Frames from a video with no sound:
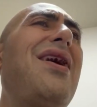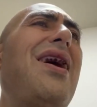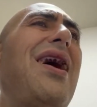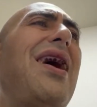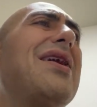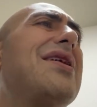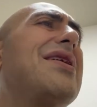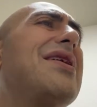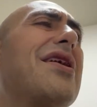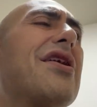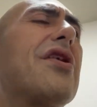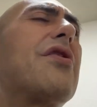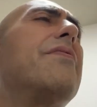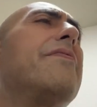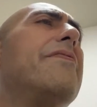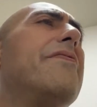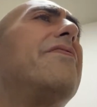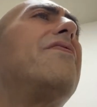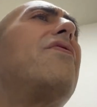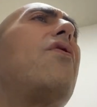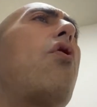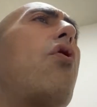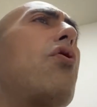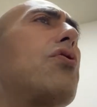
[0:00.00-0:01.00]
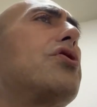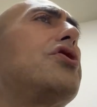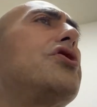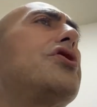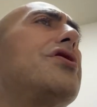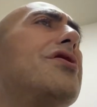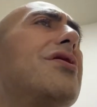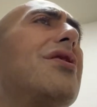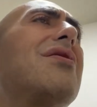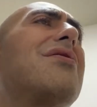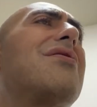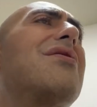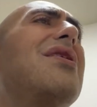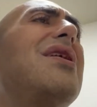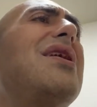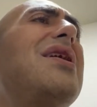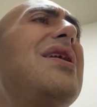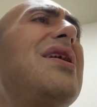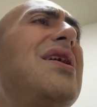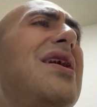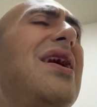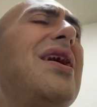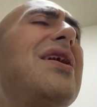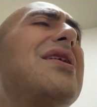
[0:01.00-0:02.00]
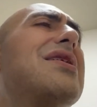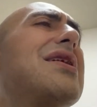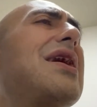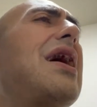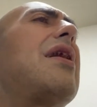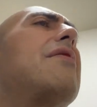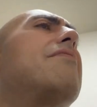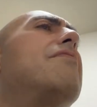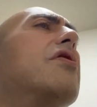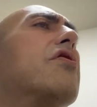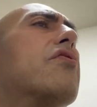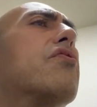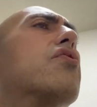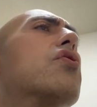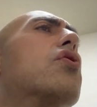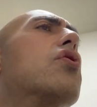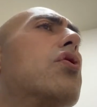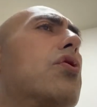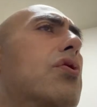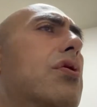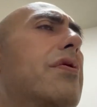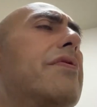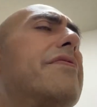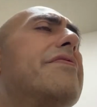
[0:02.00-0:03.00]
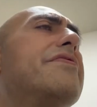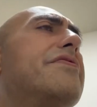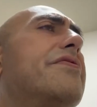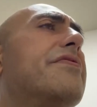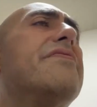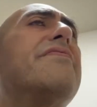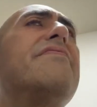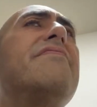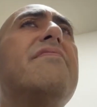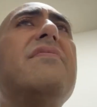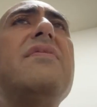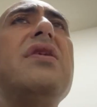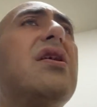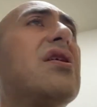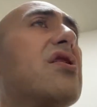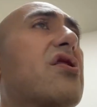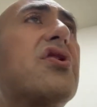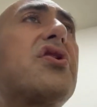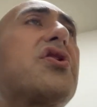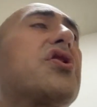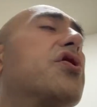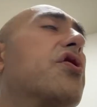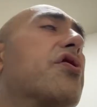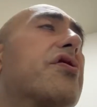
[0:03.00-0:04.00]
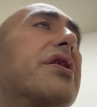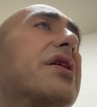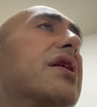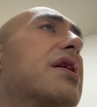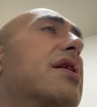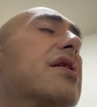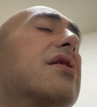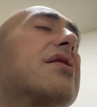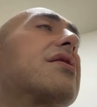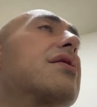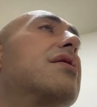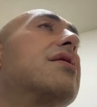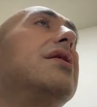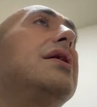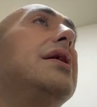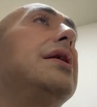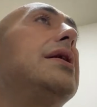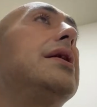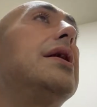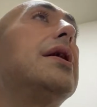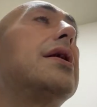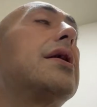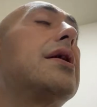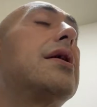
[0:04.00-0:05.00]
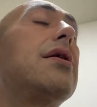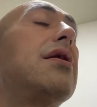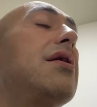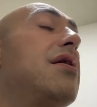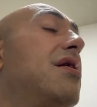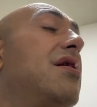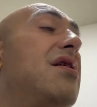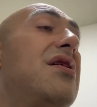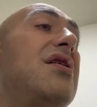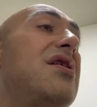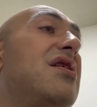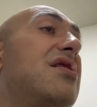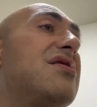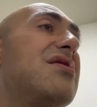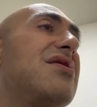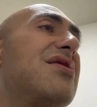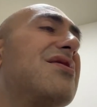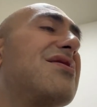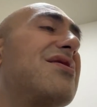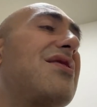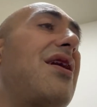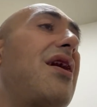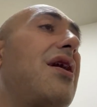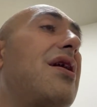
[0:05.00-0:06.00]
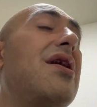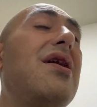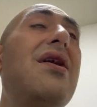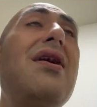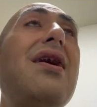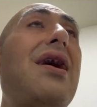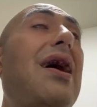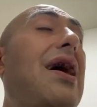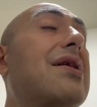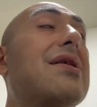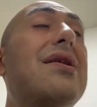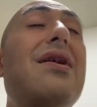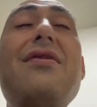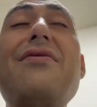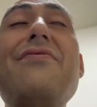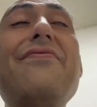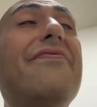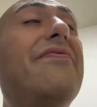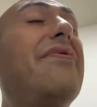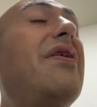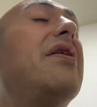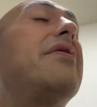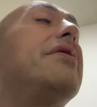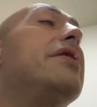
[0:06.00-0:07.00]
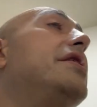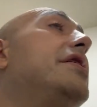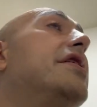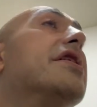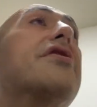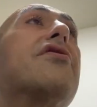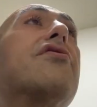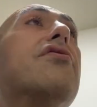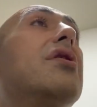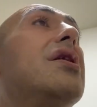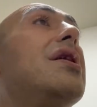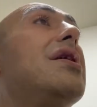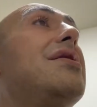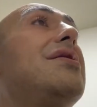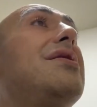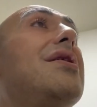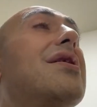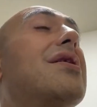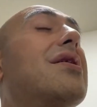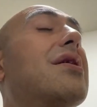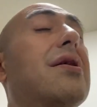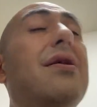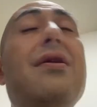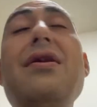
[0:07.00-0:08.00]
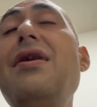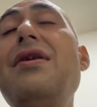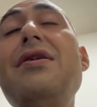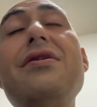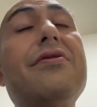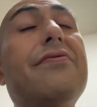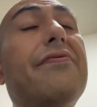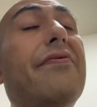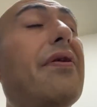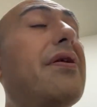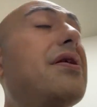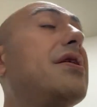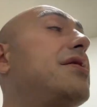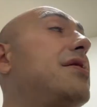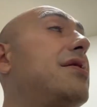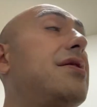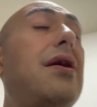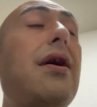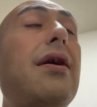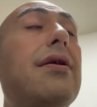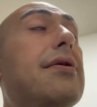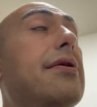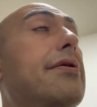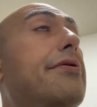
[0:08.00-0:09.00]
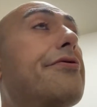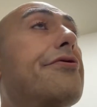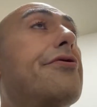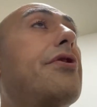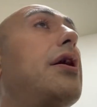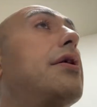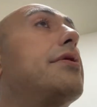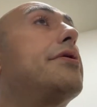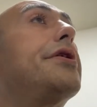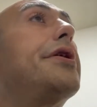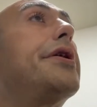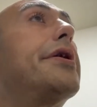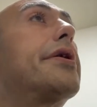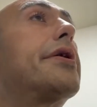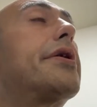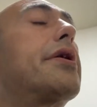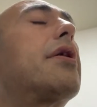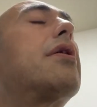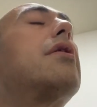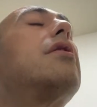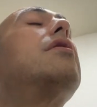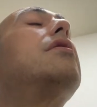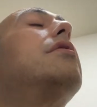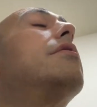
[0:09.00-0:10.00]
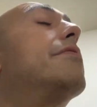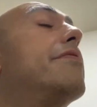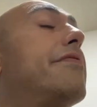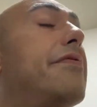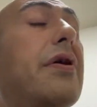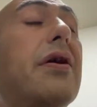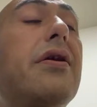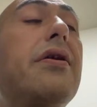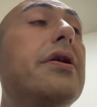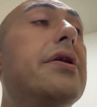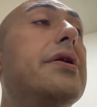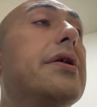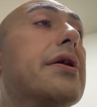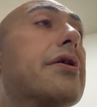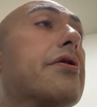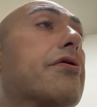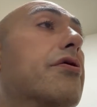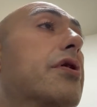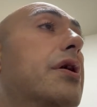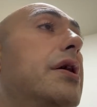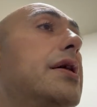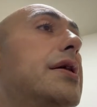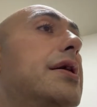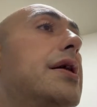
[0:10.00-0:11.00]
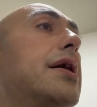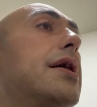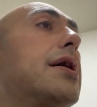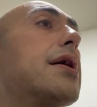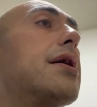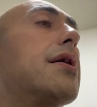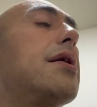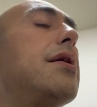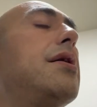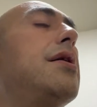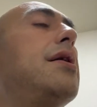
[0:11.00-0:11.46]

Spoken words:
I think unfortunately they have a role of cooking and cleaning society, and that's very degrading. It's very sad and tragic, very degrading.